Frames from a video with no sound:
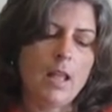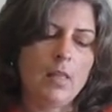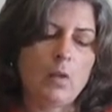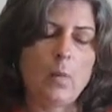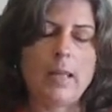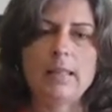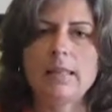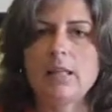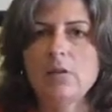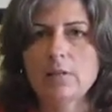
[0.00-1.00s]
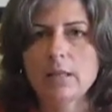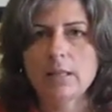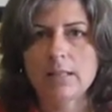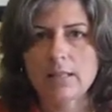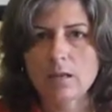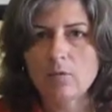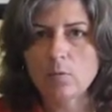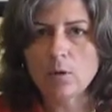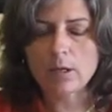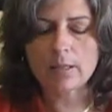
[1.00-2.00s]
The way that the unit itself
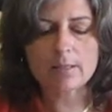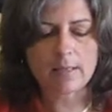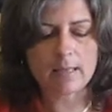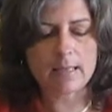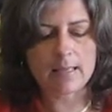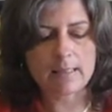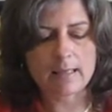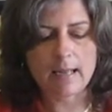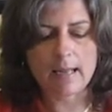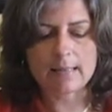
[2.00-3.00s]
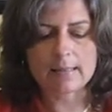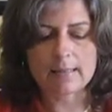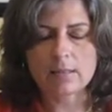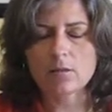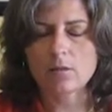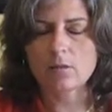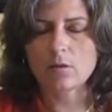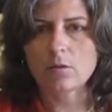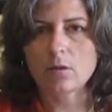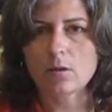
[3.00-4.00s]
works is it has this
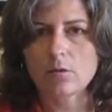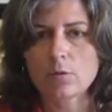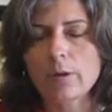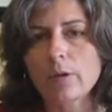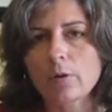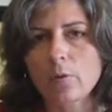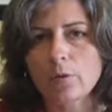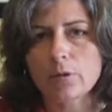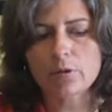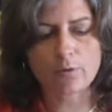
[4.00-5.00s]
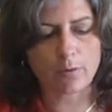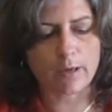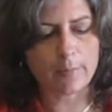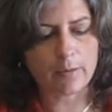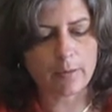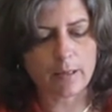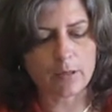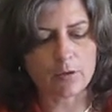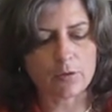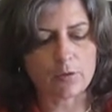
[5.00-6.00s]
trigger or this grip that
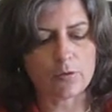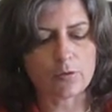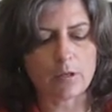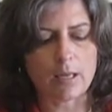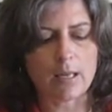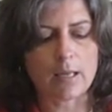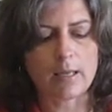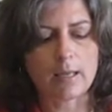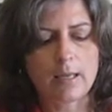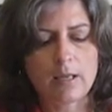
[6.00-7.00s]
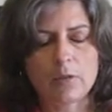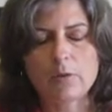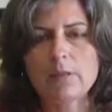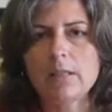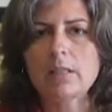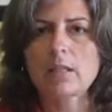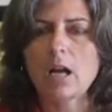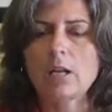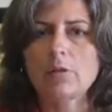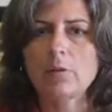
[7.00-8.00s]
you use, and you can see it's
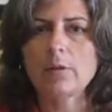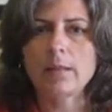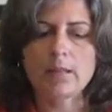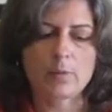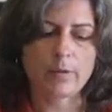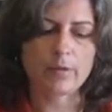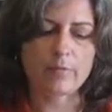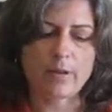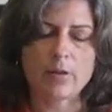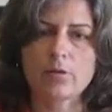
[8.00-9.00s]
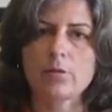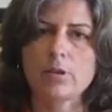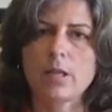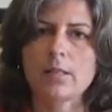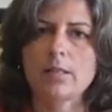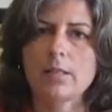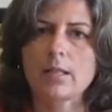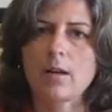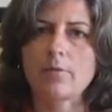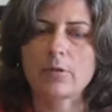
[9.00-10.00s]
contoured. That's where your fingers can sit
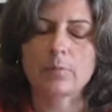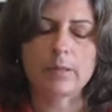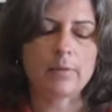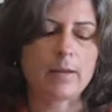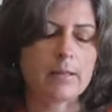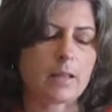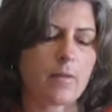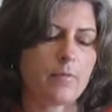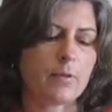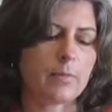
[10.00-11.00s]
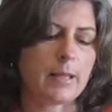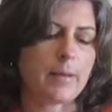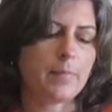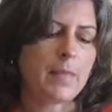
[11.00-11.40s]
comfortably, rest comfortably.